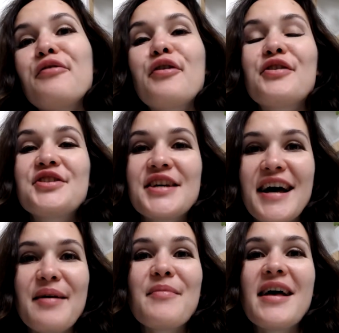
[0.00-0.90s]
your
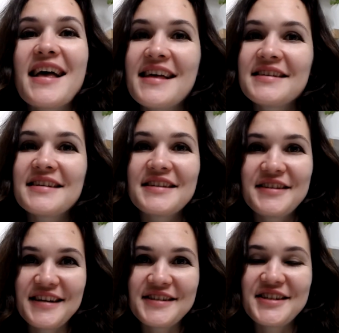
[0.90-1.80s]
time and
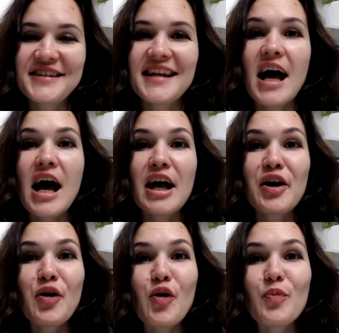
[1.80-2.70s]
attention. I
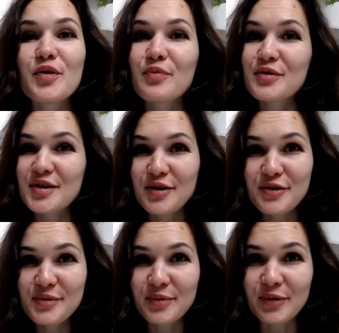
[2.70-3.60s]
hope it was
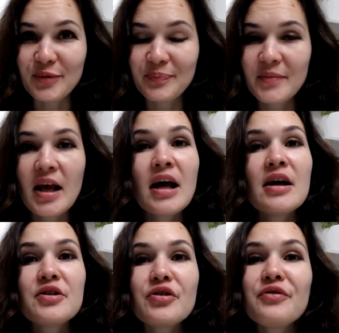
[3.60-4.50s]
useful.
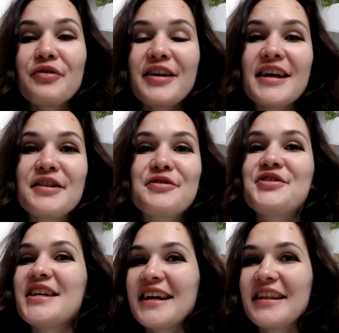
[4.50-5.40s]
Don't forget to
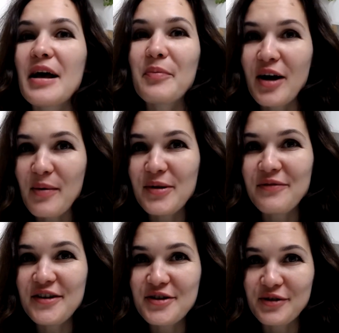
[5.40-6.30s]
check the upcoming
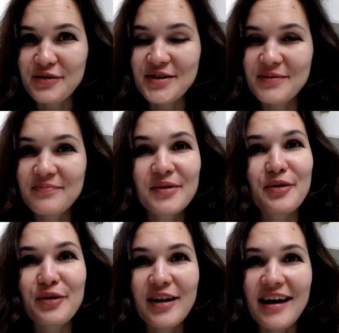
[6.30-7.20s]
videos. Good
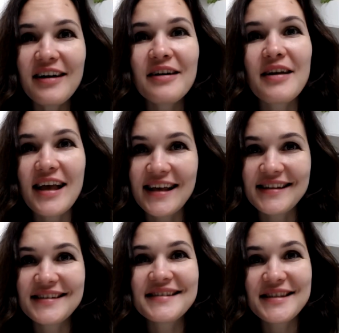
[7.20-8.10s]
luck and
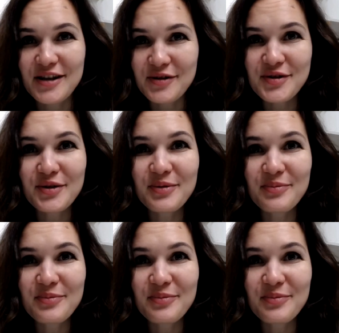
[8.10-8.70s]
see you soon!